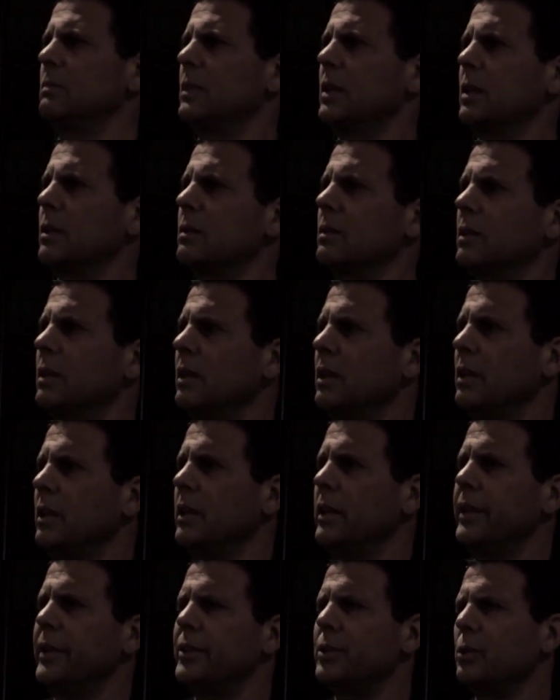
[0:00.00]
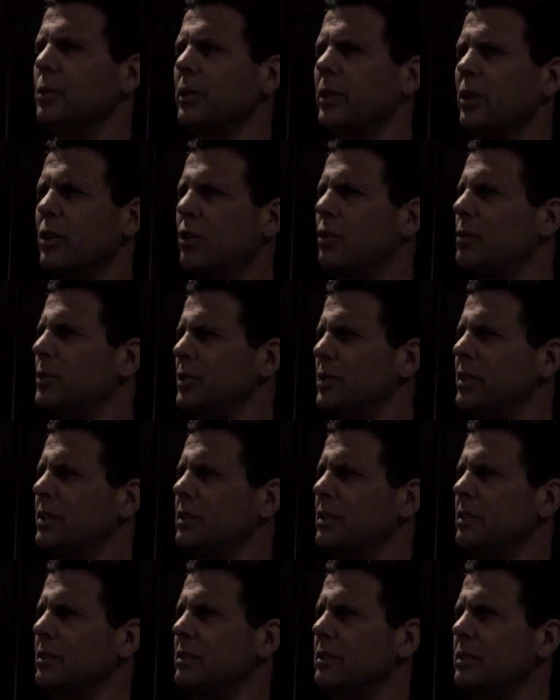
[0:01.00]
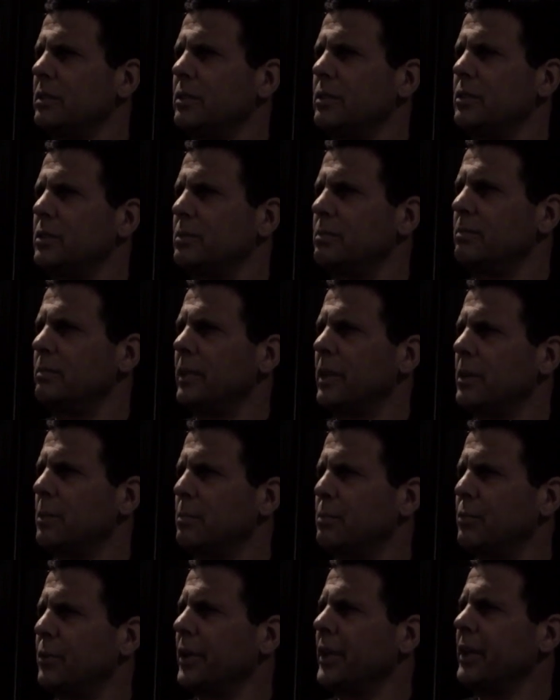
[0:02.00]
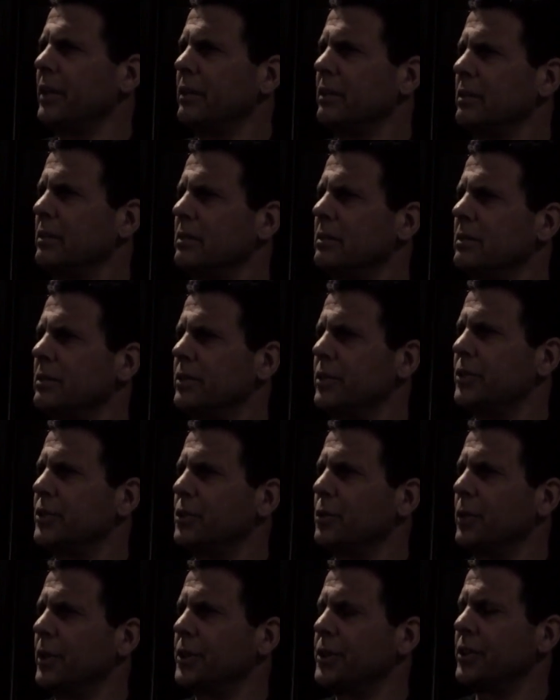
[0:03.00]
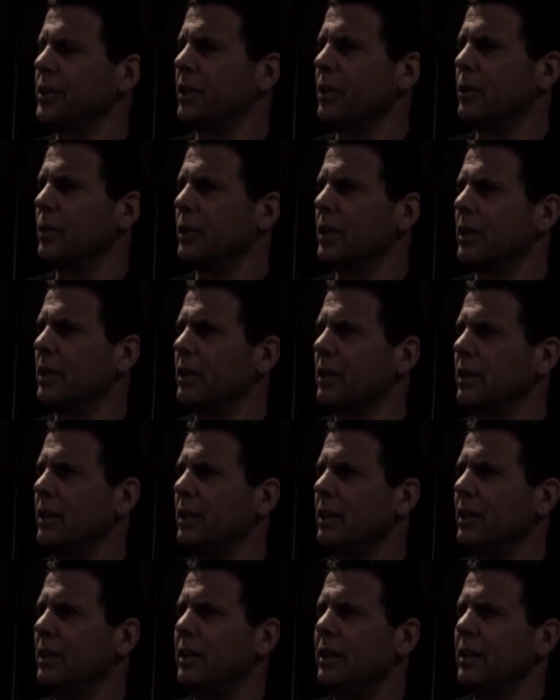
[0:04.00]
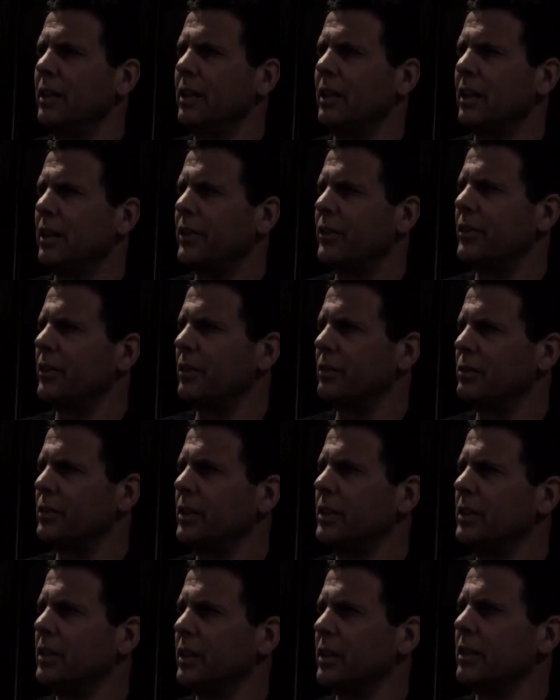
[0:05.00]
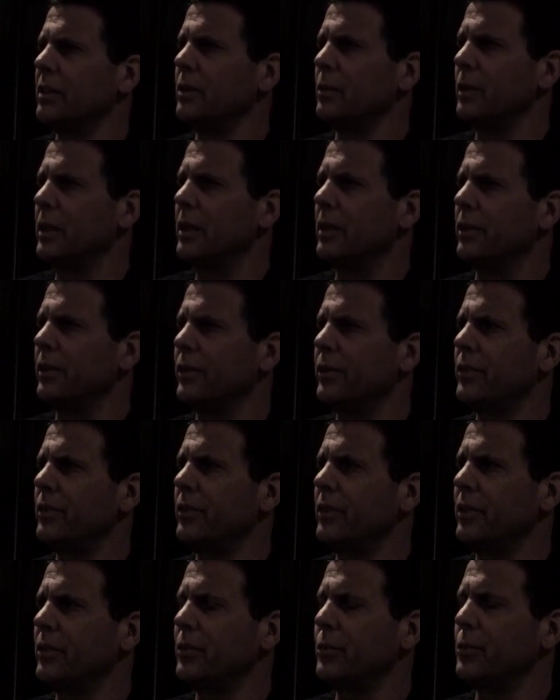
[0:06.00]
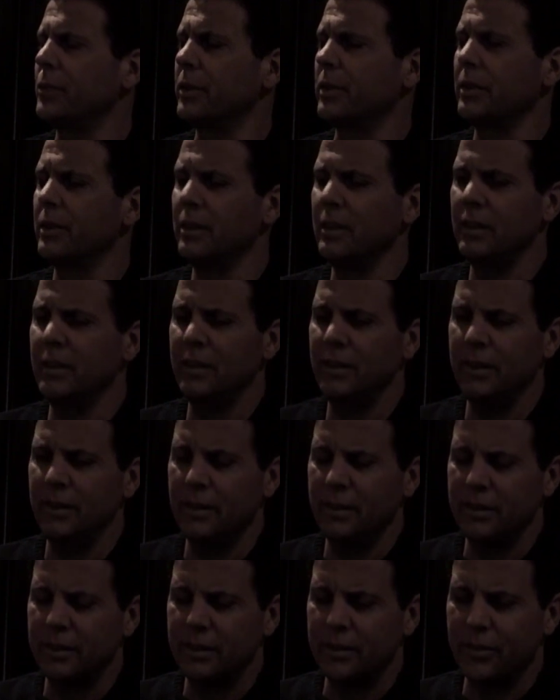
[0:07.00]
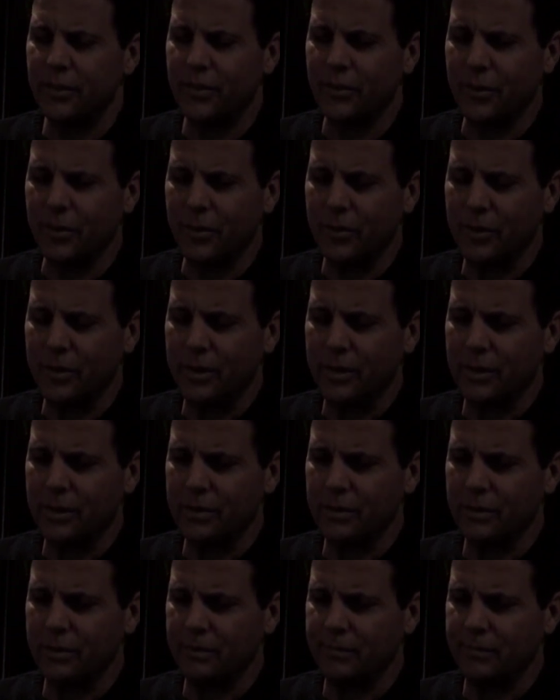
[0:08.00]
you know, he said, well, the girl is, she's had a brain situation going on. I said, really? Wow, that's, that's weird. So, uh,